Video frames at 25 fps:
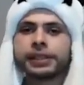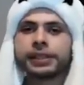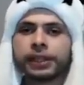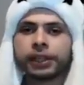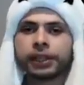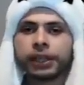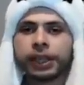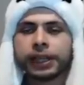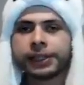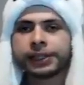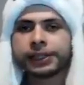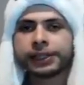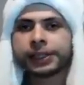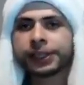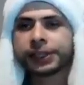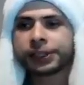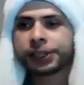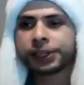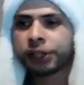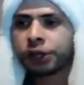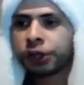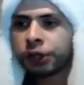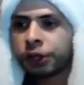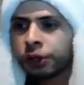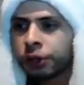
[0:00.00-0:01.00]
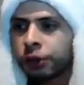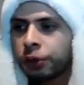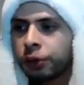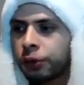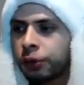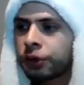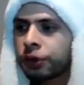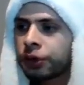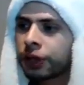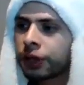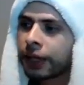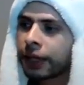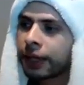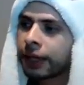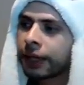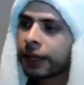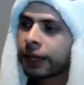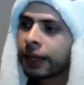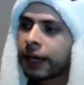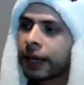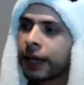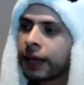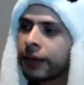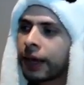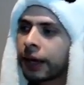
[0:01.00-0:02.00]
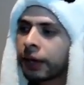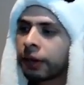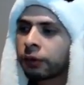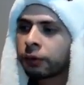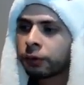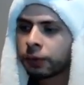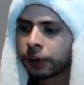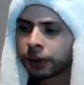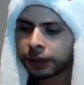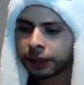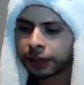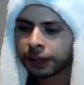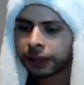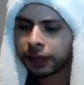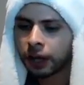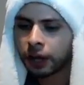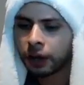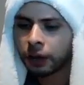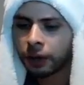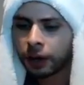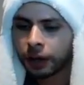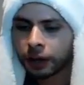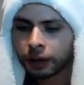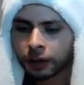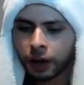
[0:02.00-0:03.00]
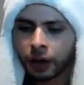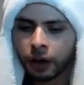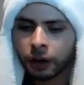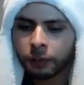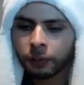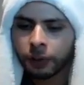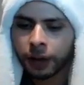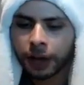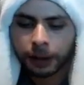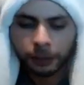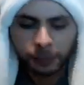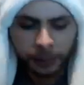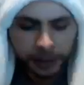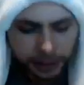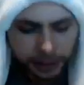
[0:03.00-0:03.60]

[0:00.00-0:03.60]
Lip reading: is a huge thing that can really go a long way when you're